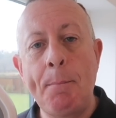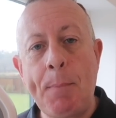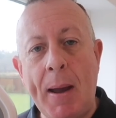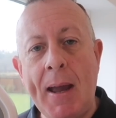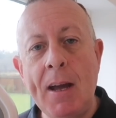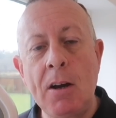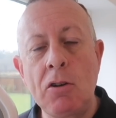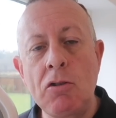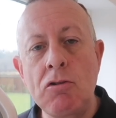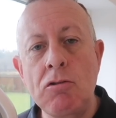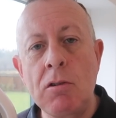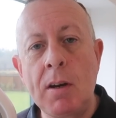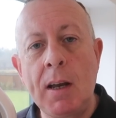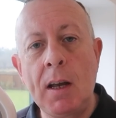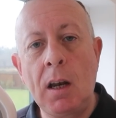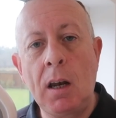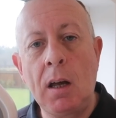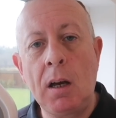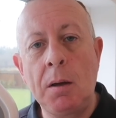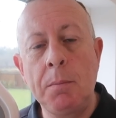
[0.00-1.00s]
boundary
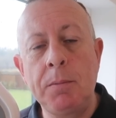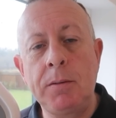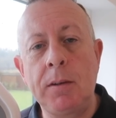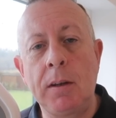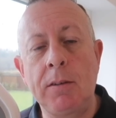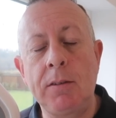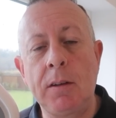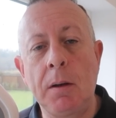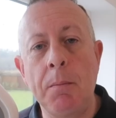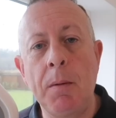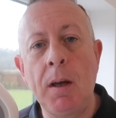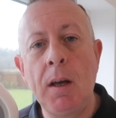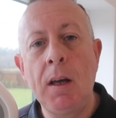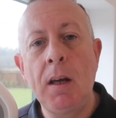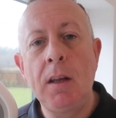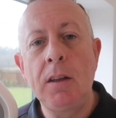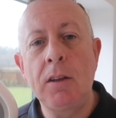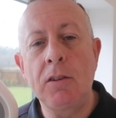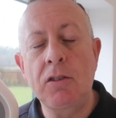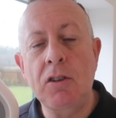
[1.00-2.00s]
alarm system
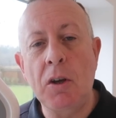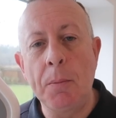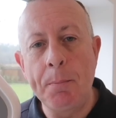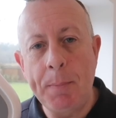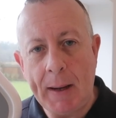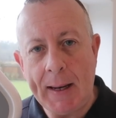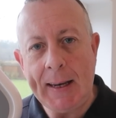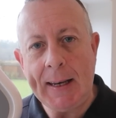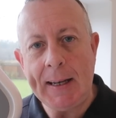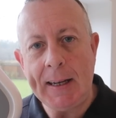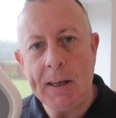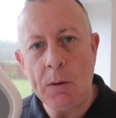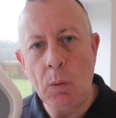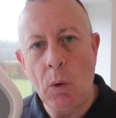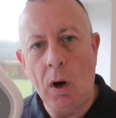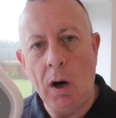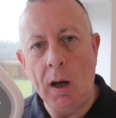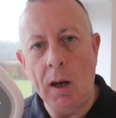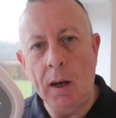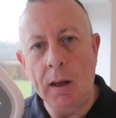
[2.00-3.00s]
that's completely
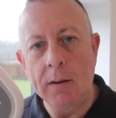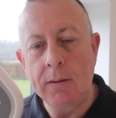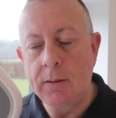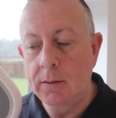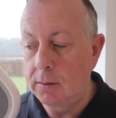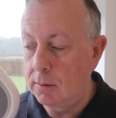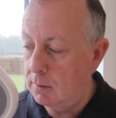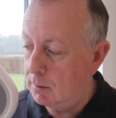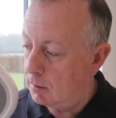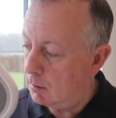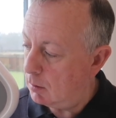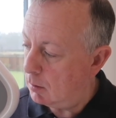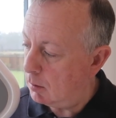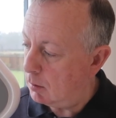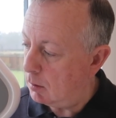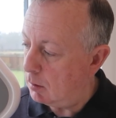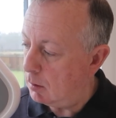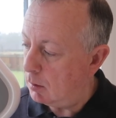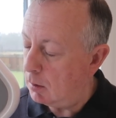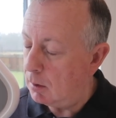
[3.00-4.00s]
wireless.
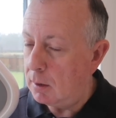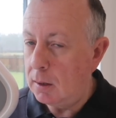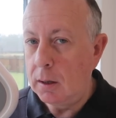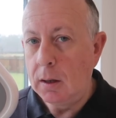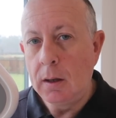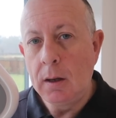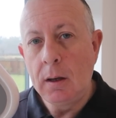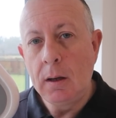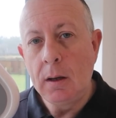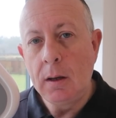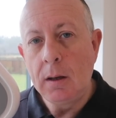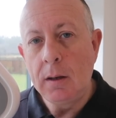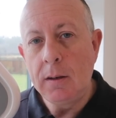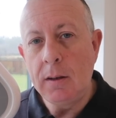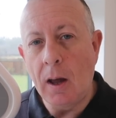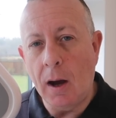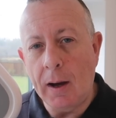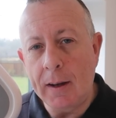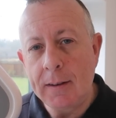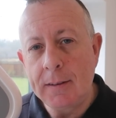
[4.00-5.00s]

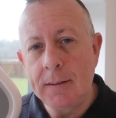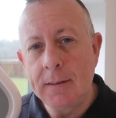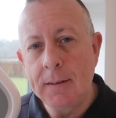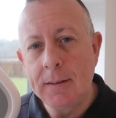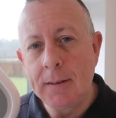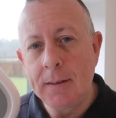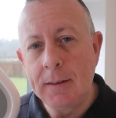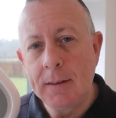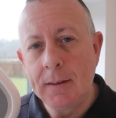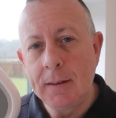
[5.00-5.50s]
Nice.